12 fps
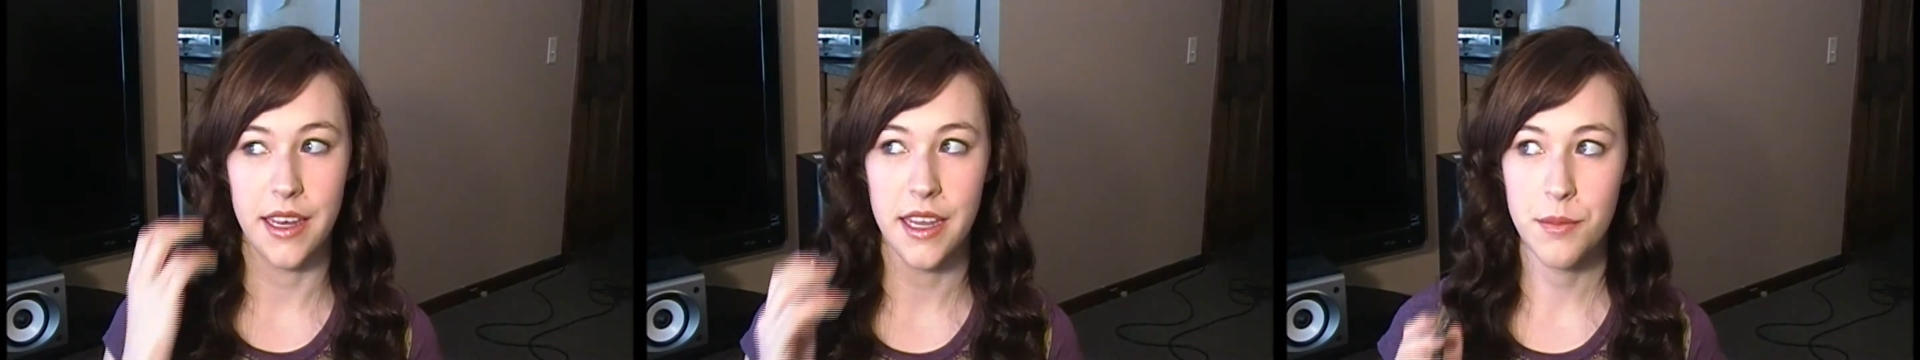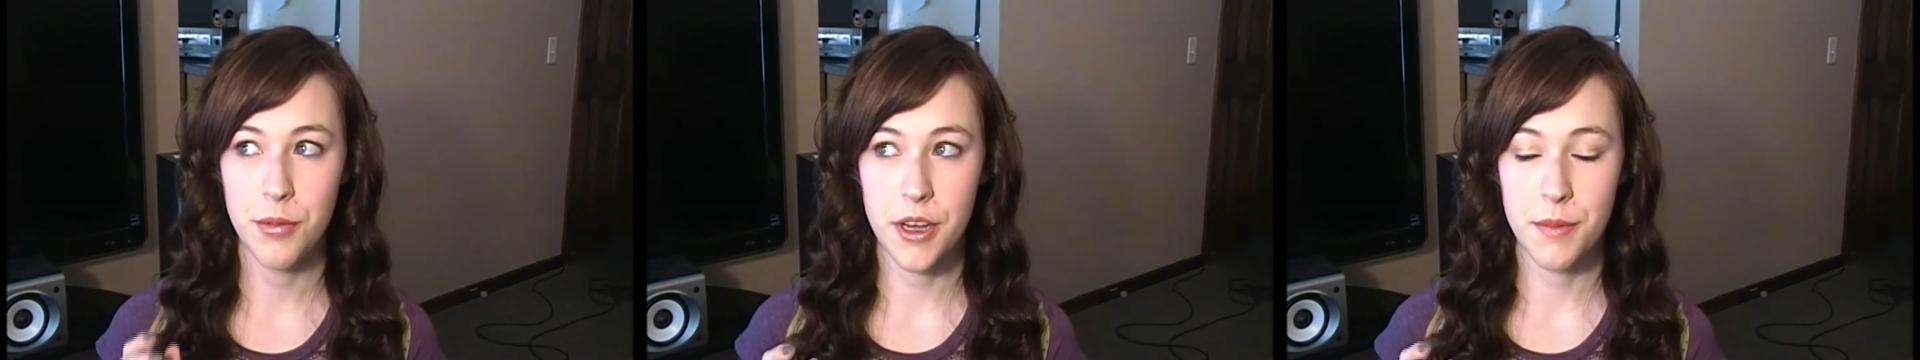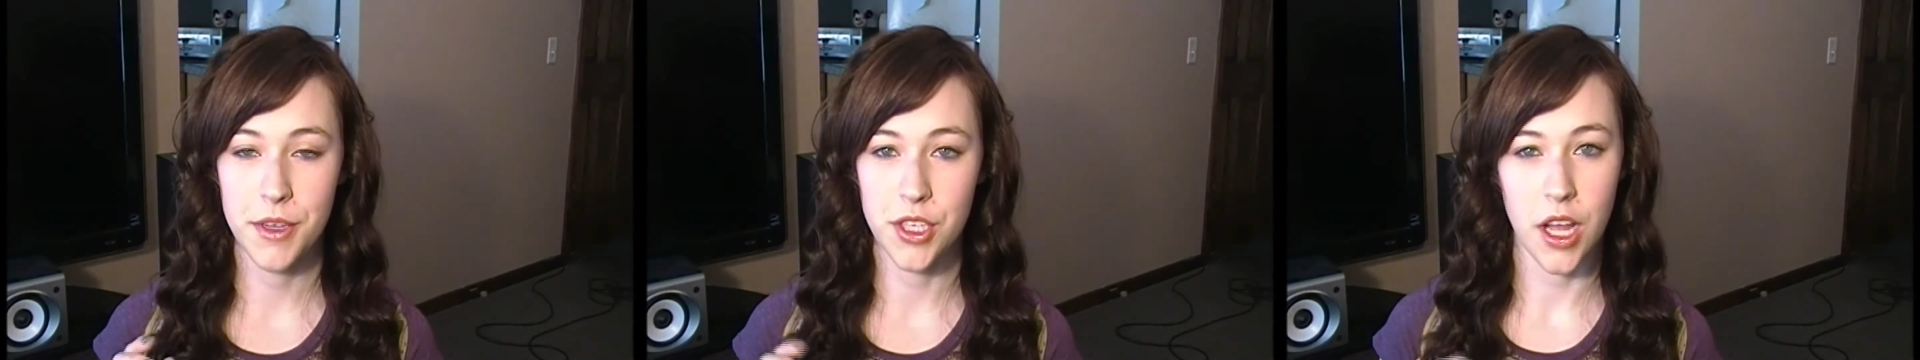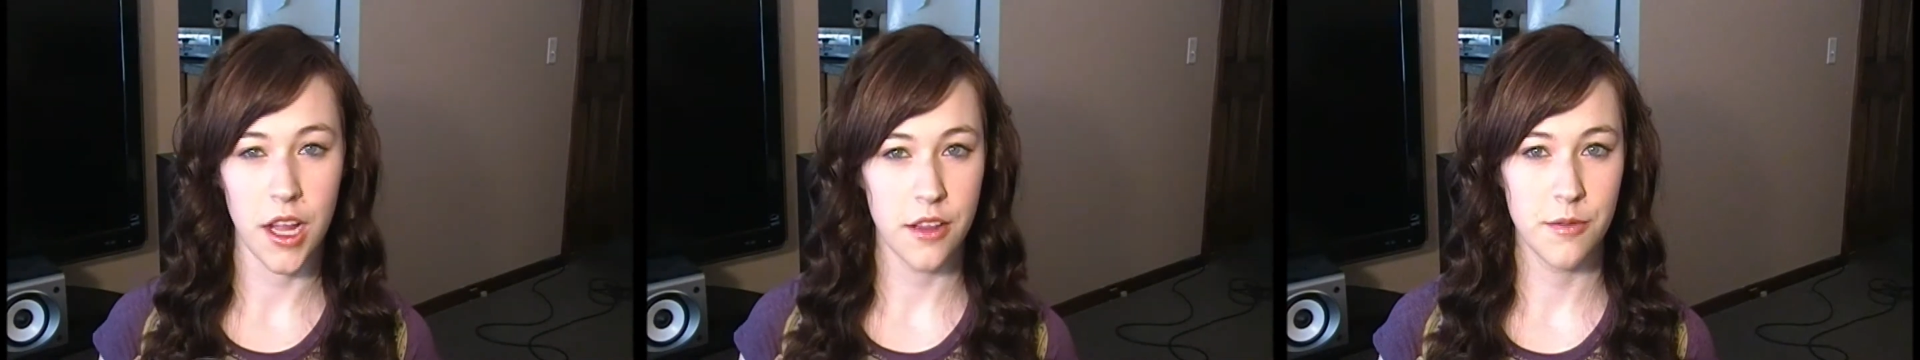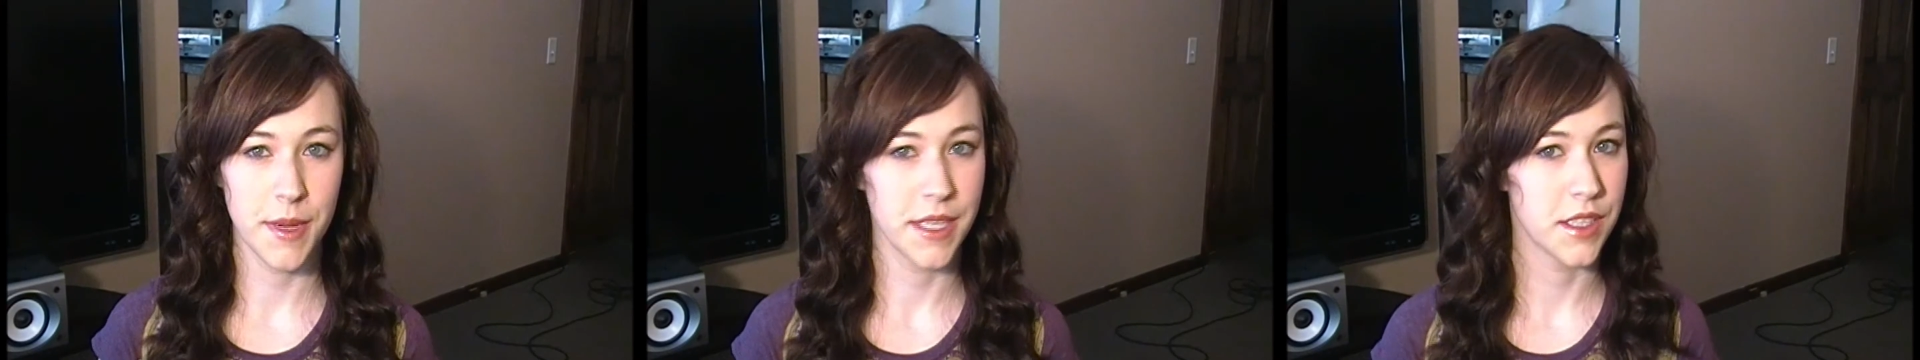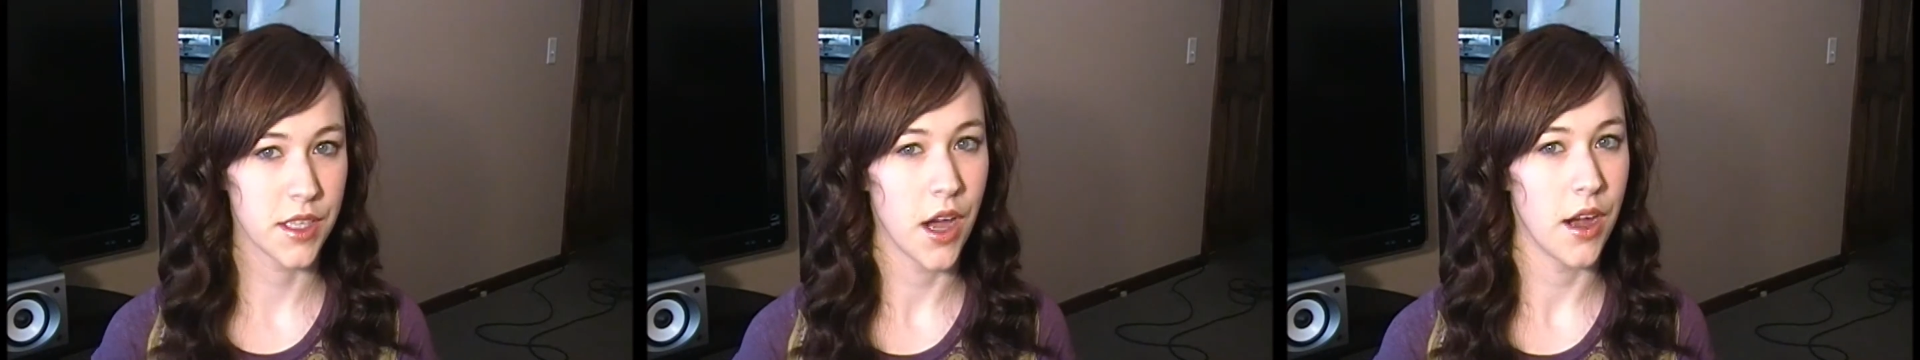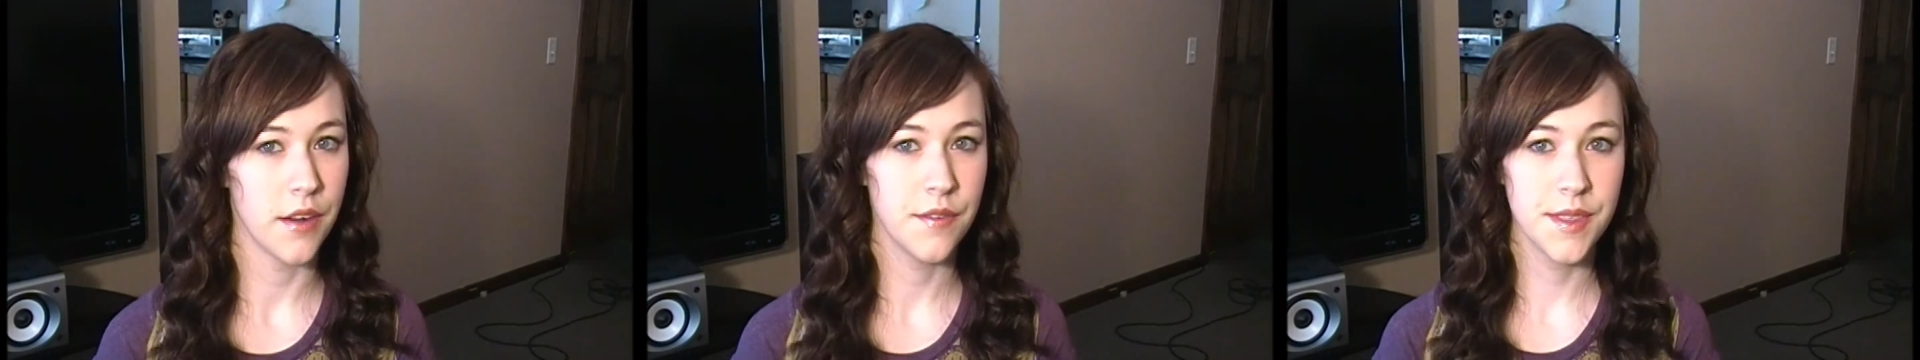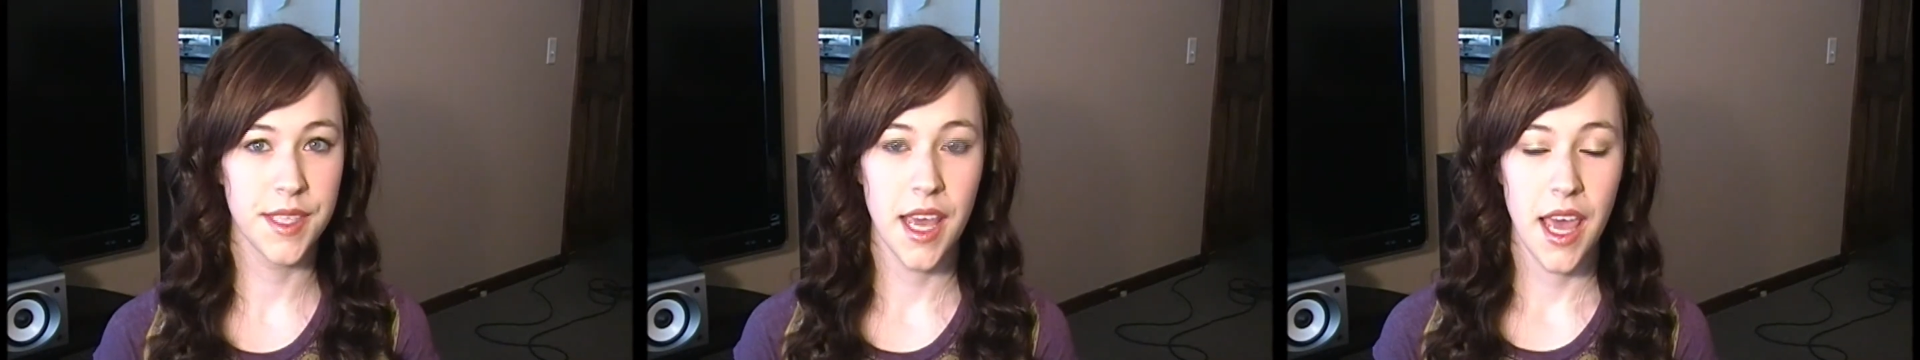I knit pretty much all of my
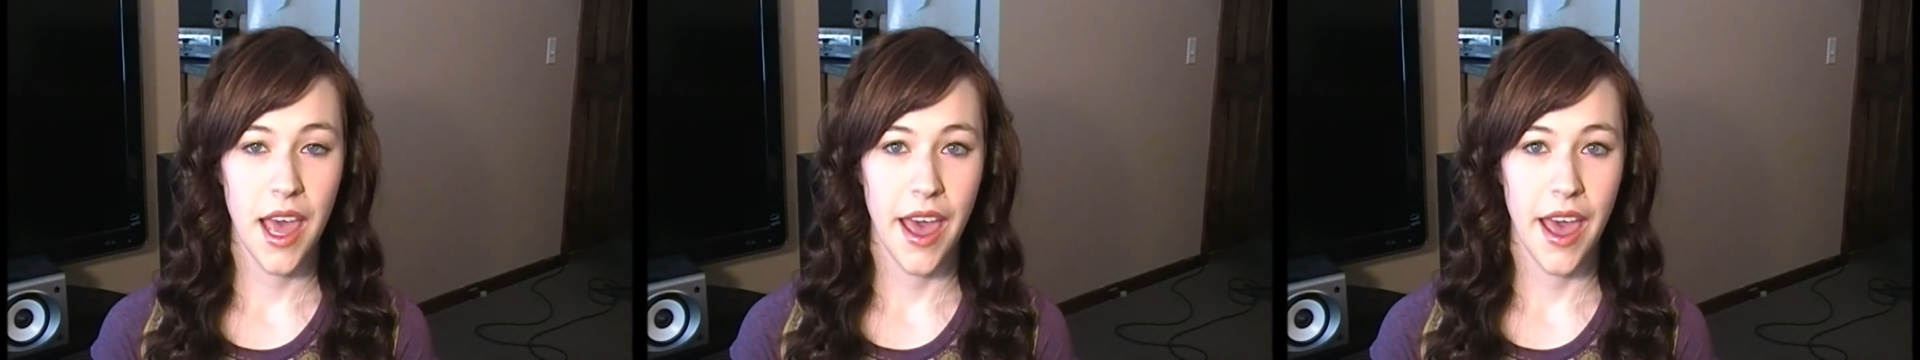scarves,